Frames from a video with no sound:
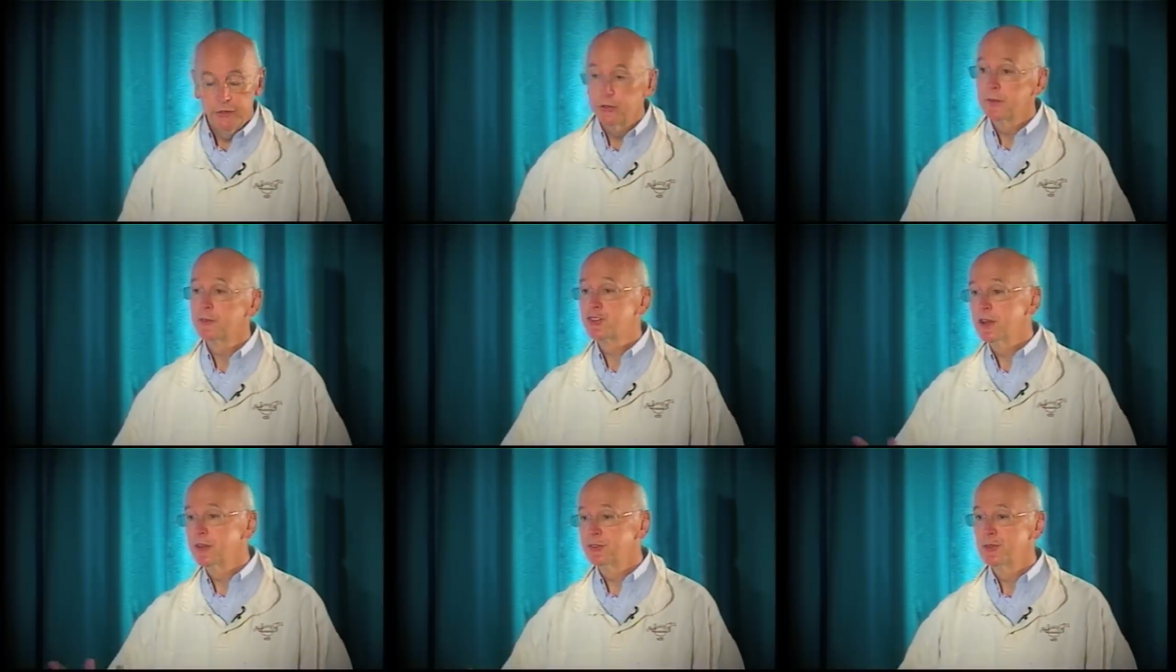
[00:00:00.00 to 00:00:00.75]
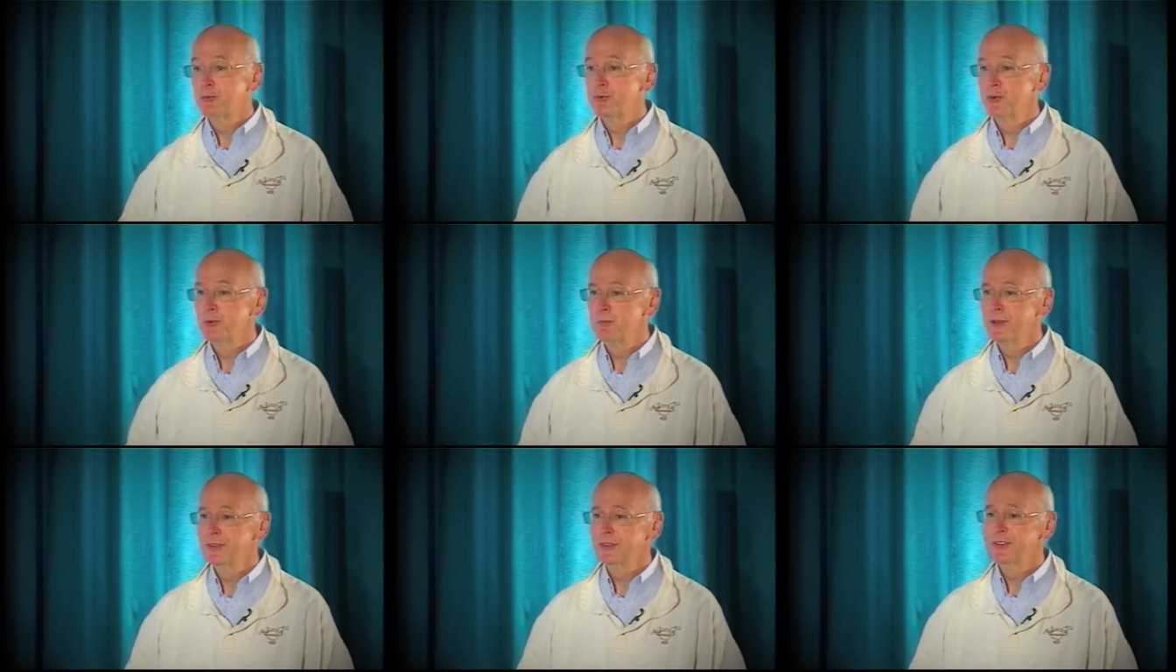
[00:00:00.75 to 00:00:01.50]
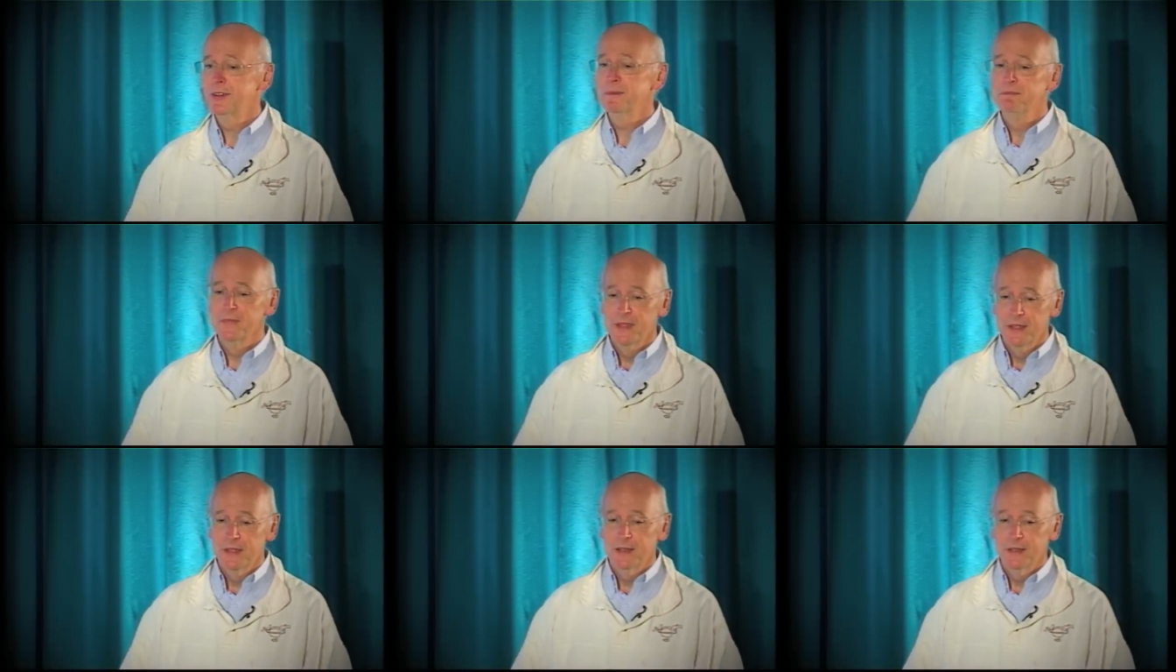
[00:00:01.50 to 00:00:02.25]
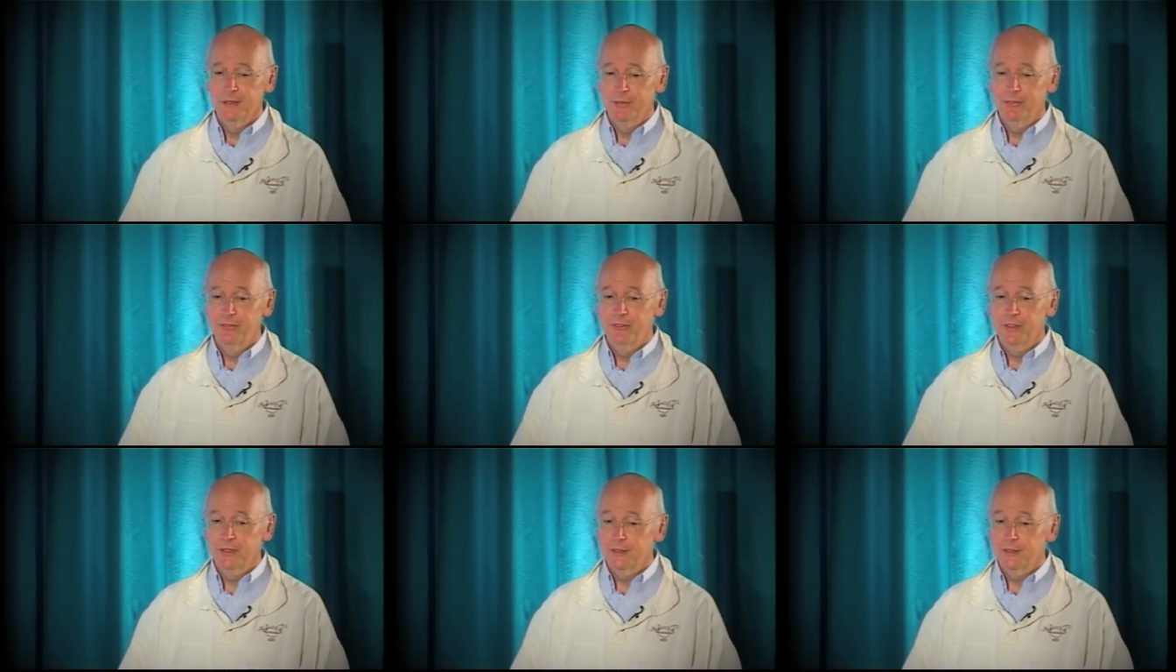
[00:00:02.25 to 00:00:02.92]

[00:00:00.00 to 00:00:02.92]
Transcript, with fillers: there are enough chairs in the room and enough